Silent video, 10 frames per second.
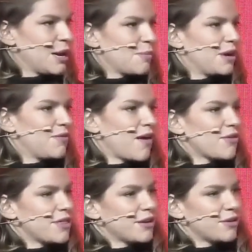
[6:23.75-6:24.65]
But if
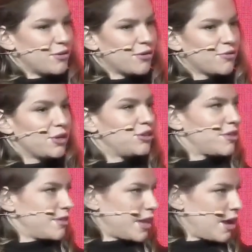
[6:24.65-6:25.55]
everything sort of reaches
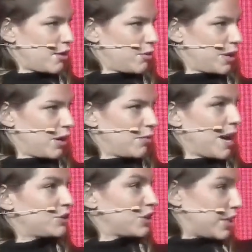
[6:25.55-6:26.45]
the scale that we all
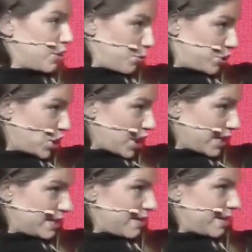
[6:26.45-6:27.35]
imagine and that we're starting
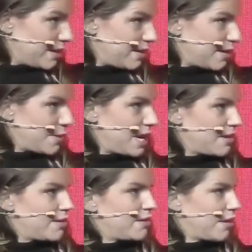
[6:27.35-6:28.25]
to see in some
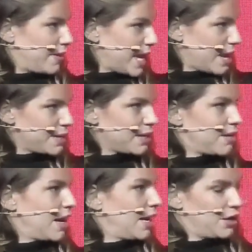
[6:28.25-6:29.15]
cases on the gaming
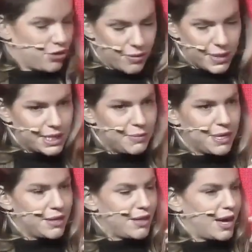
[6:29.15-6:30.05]
side or on the
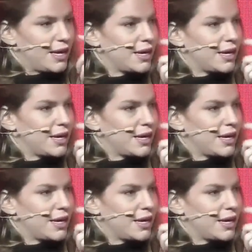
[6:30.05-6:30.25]
DPIN side,